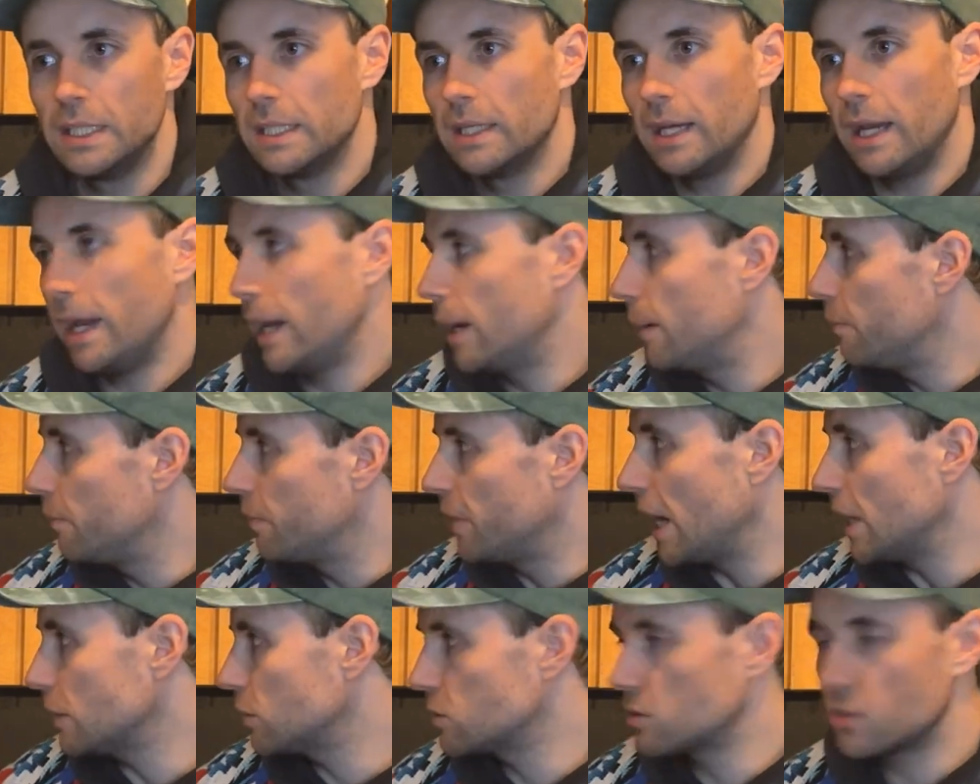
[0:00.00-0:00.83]

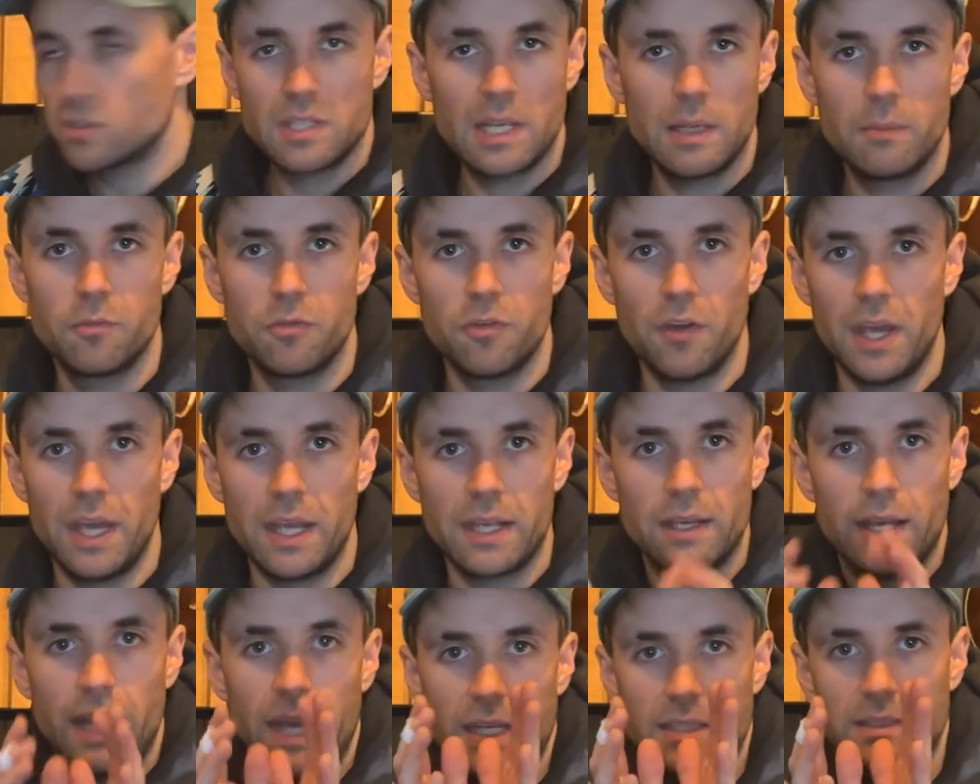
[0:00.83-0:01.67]
That does the same
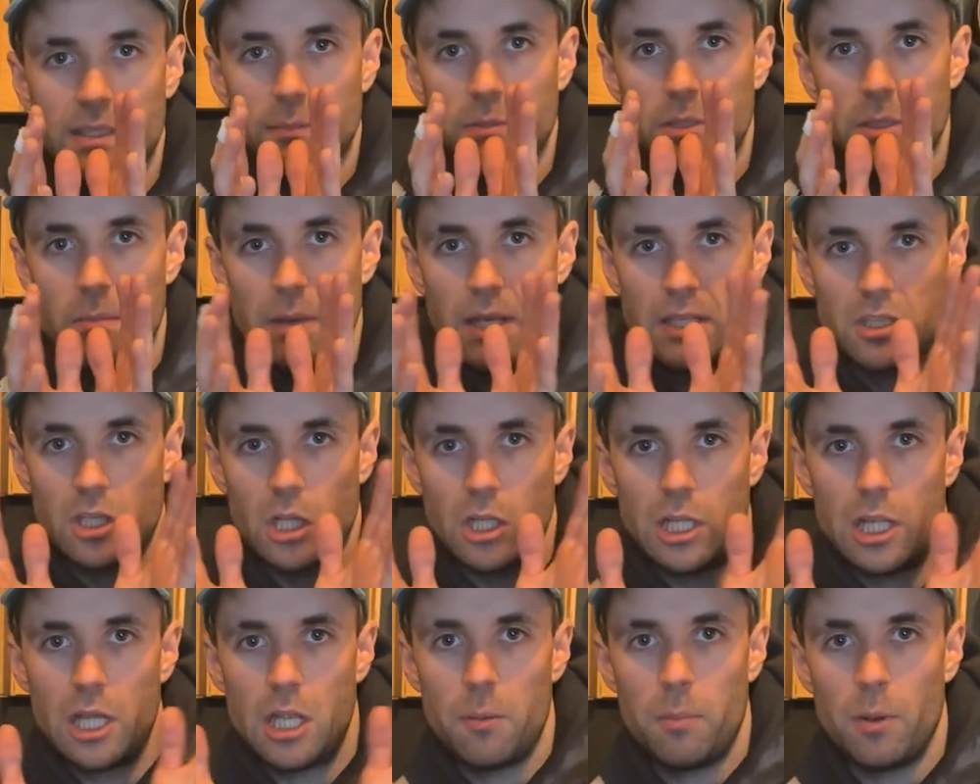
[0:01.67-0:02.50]
thing, except it makes it a
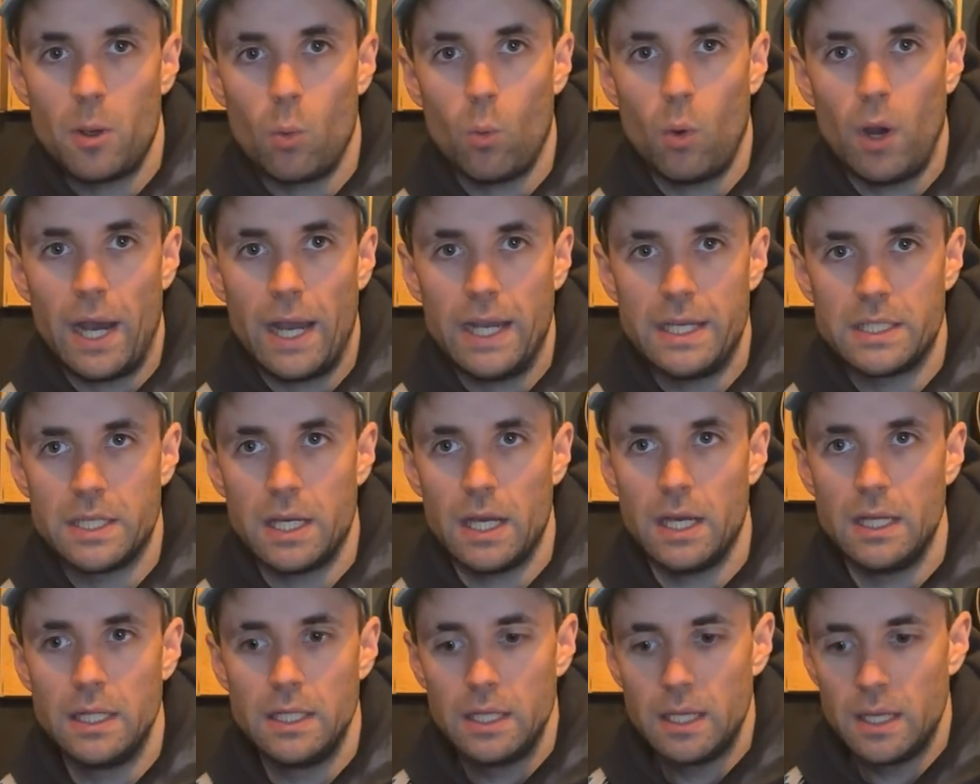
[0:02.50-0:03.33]
little bit
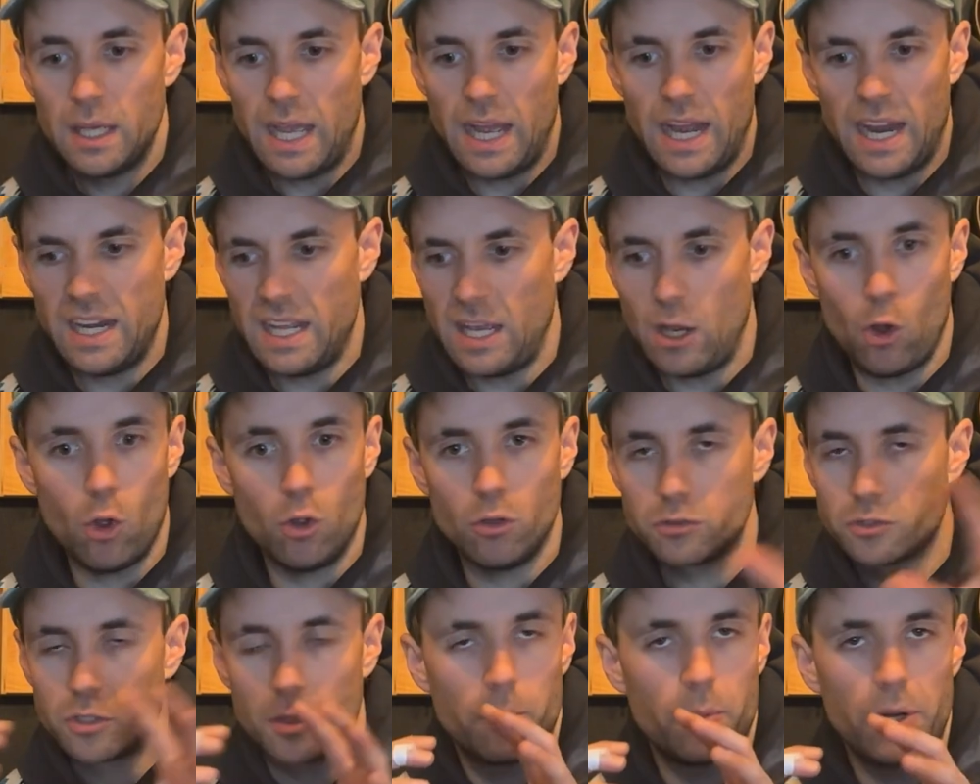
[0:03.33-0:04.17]
wider, and it
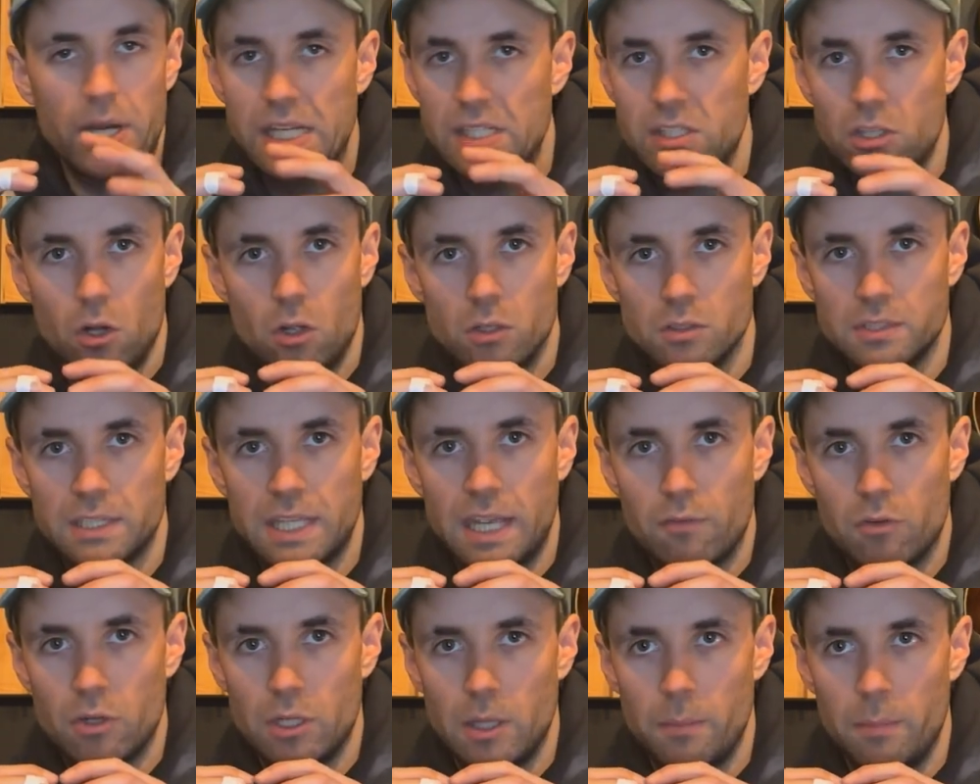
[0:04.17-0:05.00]
also brings it all
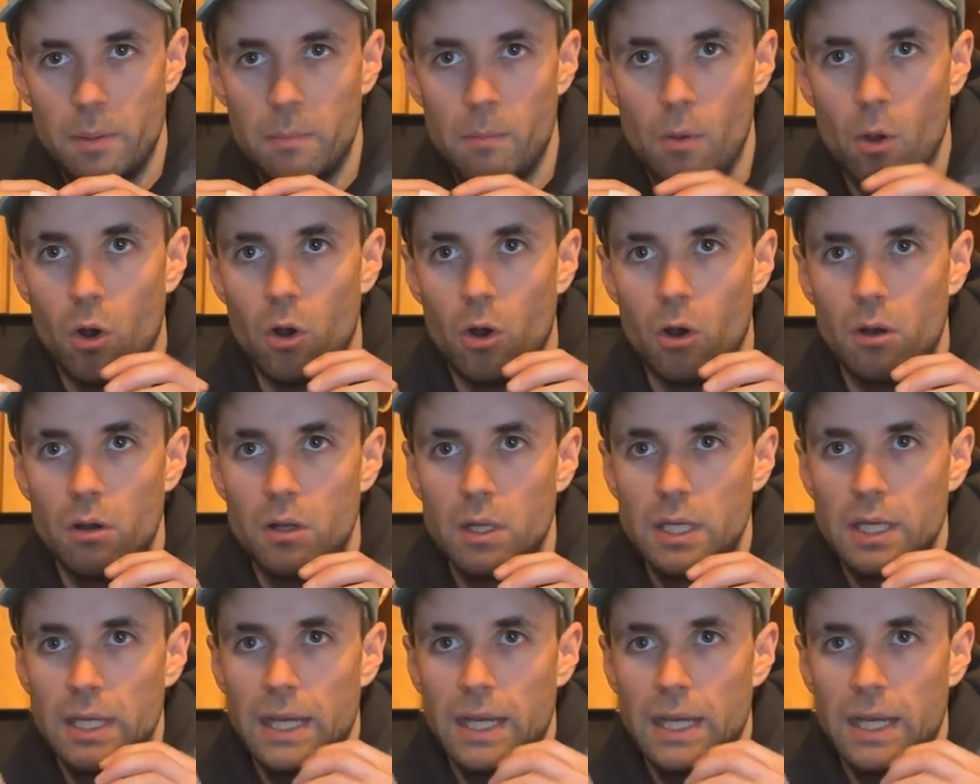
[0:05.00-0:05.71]
together a little bit more.